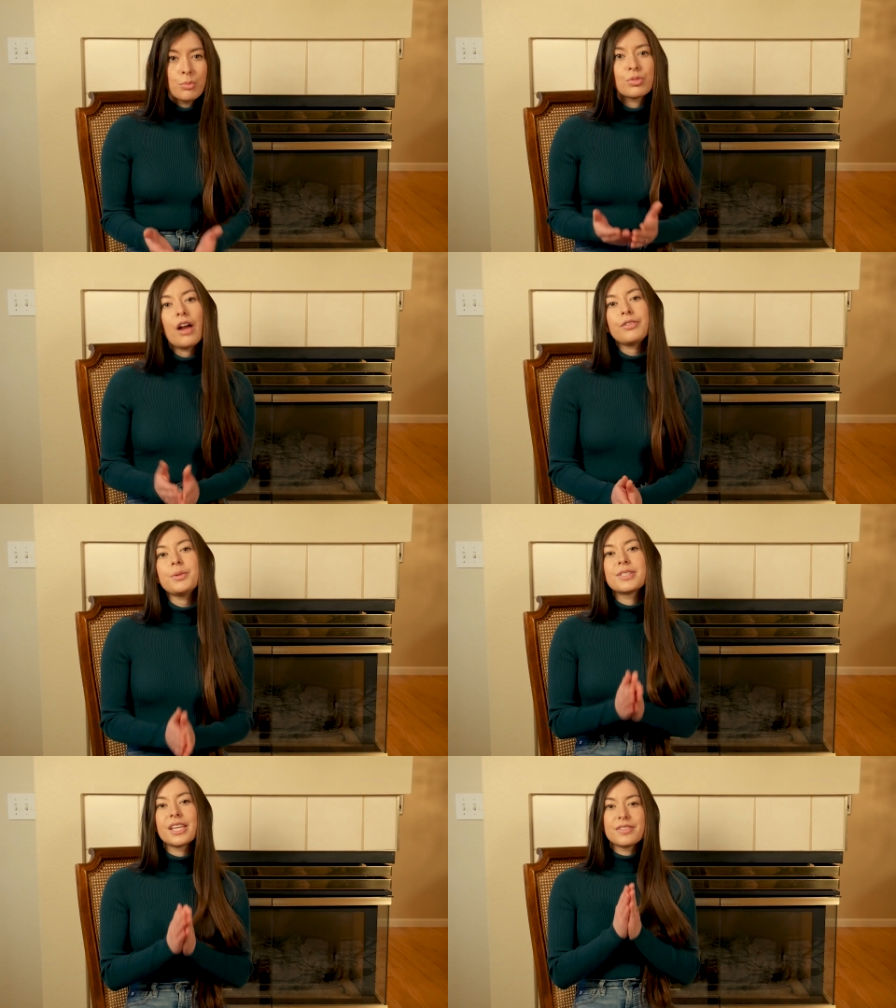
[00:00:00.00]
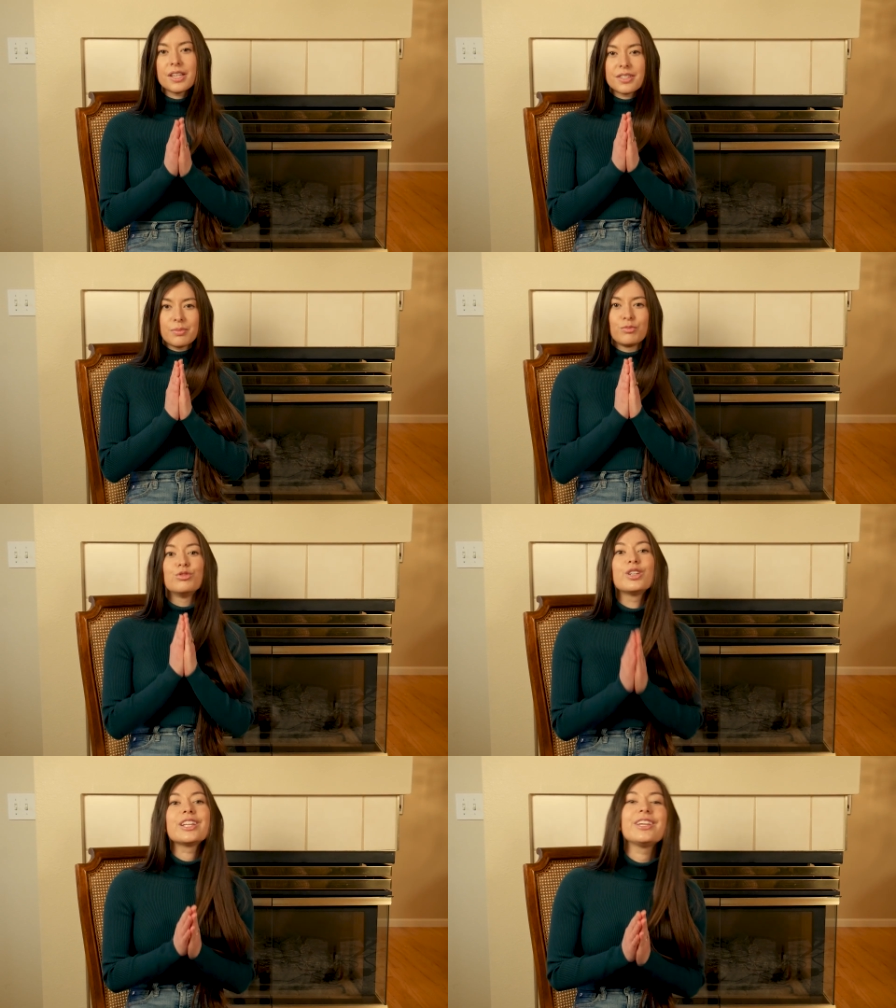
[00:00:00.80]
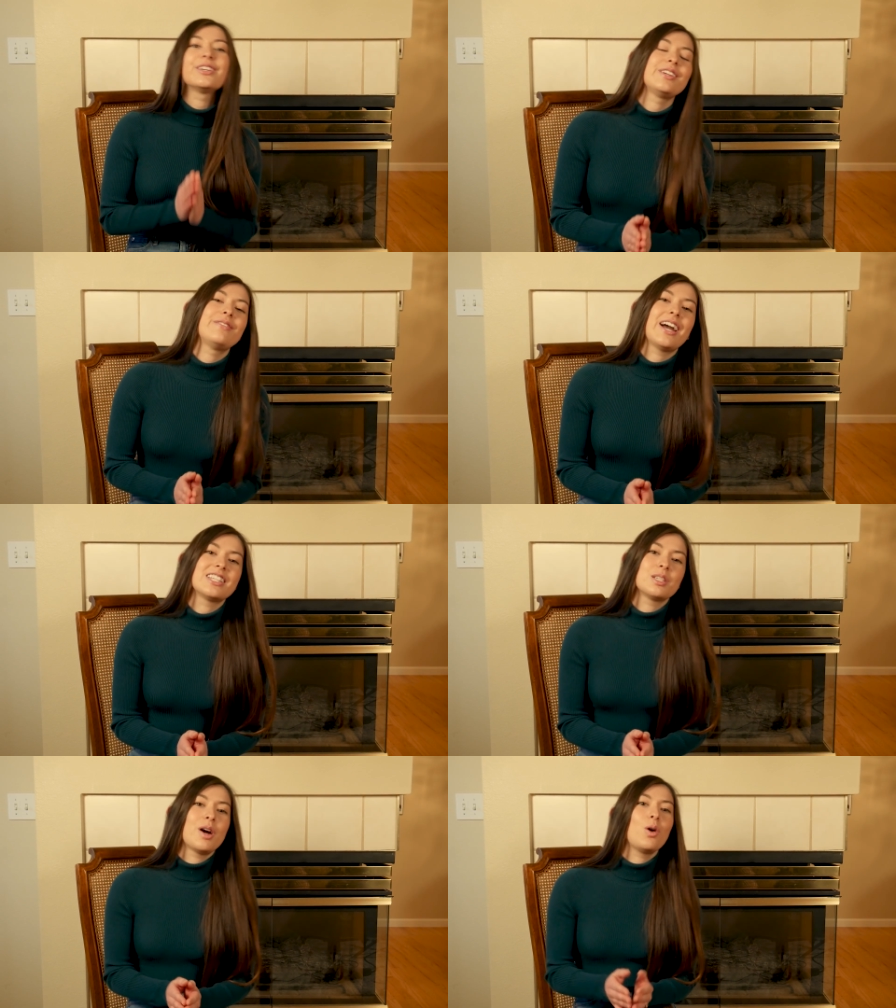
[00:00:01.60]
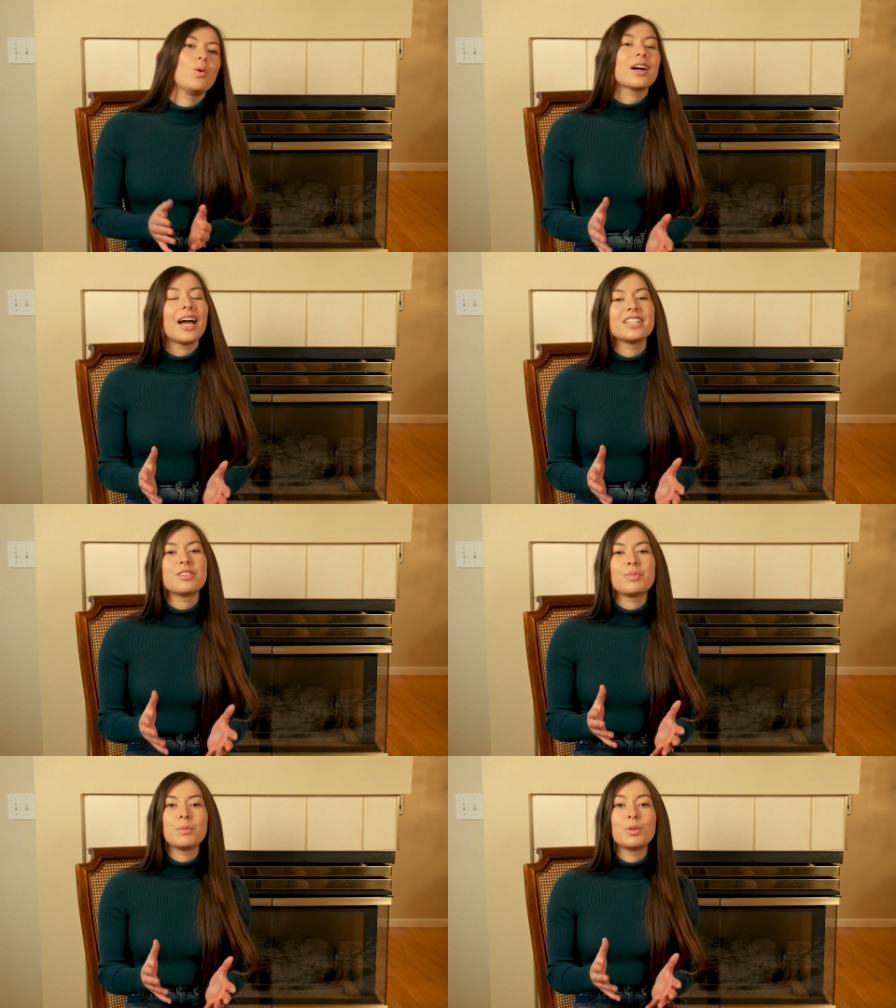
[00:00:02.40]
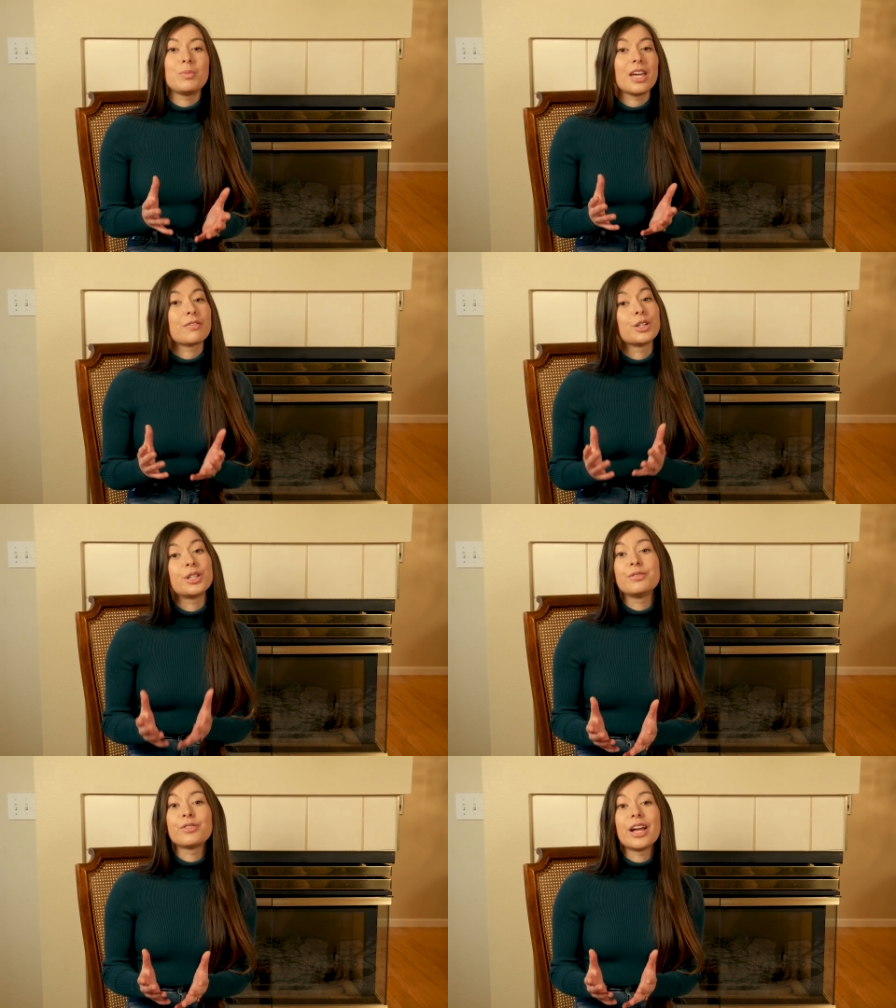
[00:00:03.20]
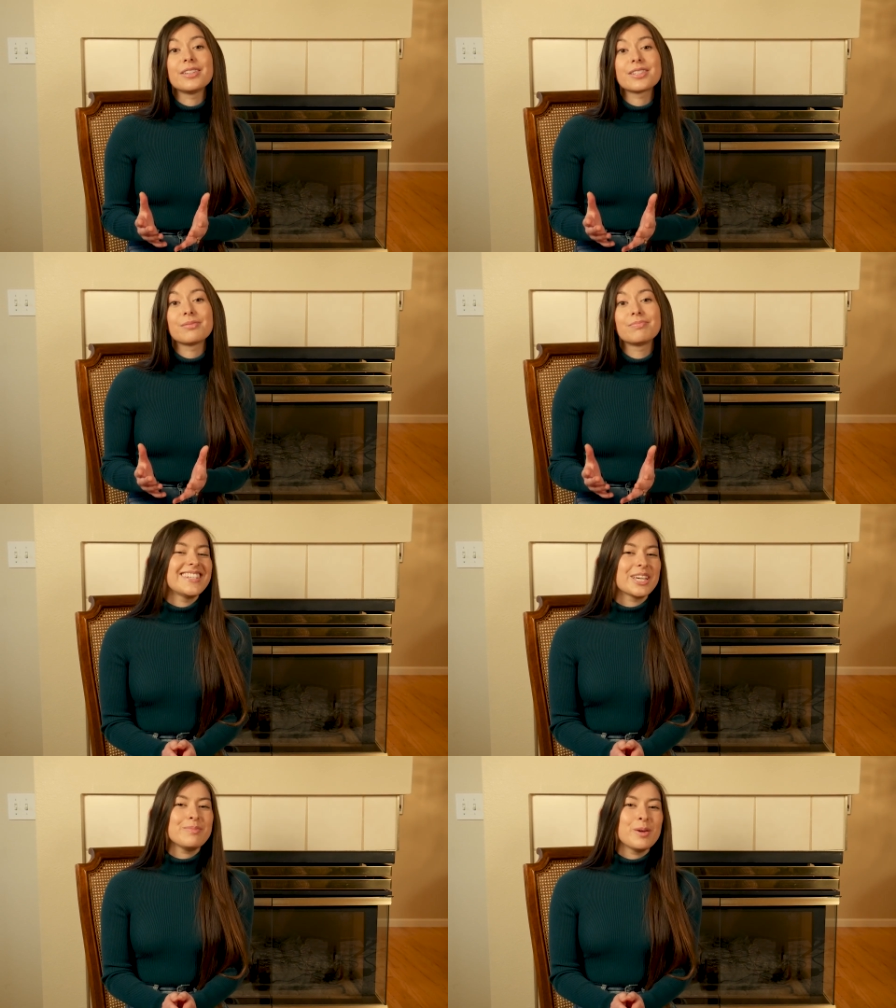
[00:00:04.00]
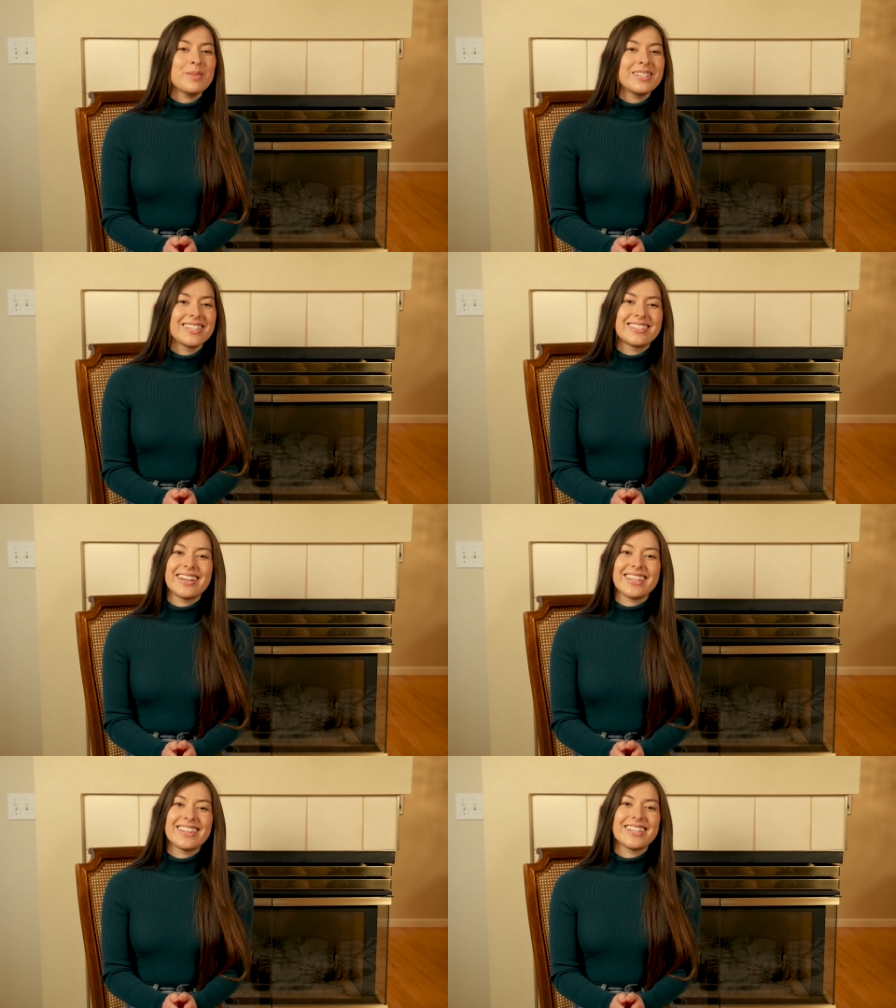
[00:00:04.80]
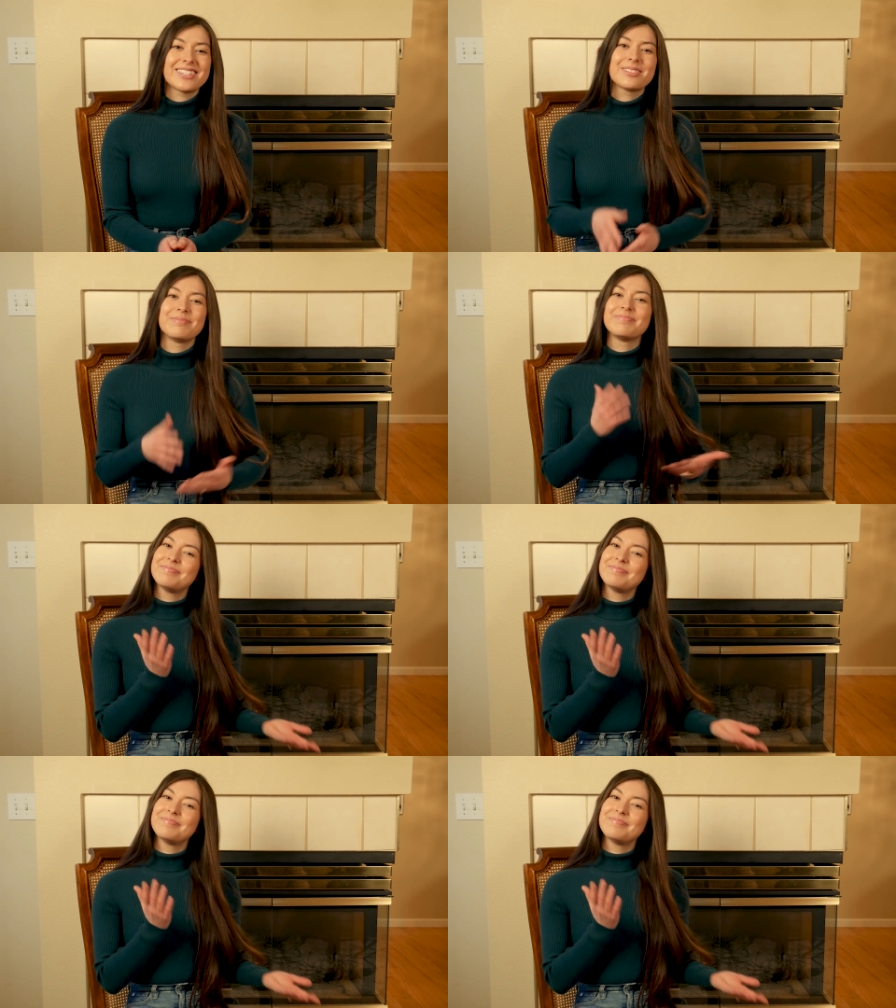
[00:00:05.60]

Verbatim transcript: Proverbs gives us some really good advice about what kinds of people make for good friends. Take a moment to study these.